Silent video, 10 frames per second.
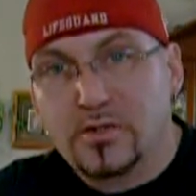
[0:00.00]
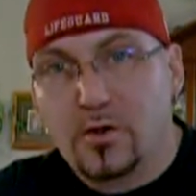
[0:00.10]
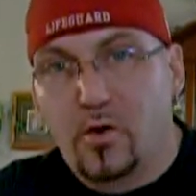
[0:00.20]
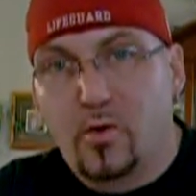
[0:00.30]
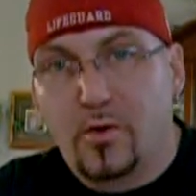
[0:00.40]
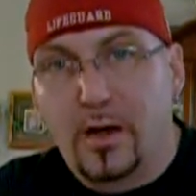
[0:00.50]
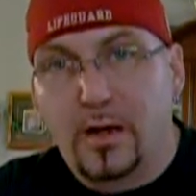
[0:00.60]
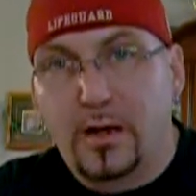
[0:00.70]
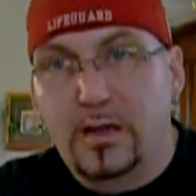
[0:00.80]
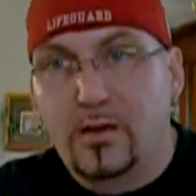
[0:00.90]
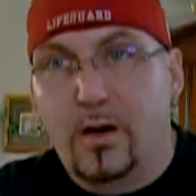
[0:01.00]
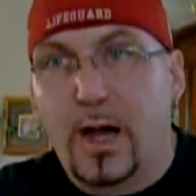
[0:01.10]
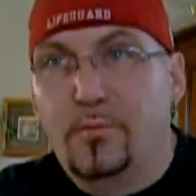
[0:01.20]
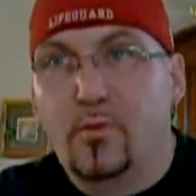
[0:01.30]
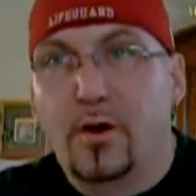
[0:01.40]
So,
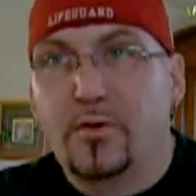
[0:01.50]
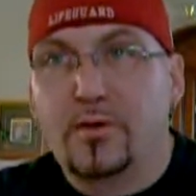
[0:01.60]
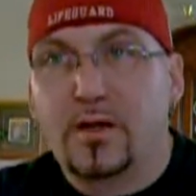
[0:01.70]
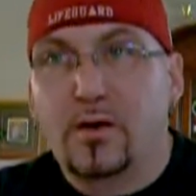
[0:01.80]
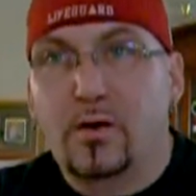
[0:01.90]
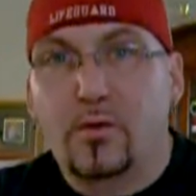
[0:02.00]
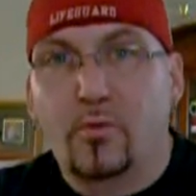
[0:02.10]
I'm wondering,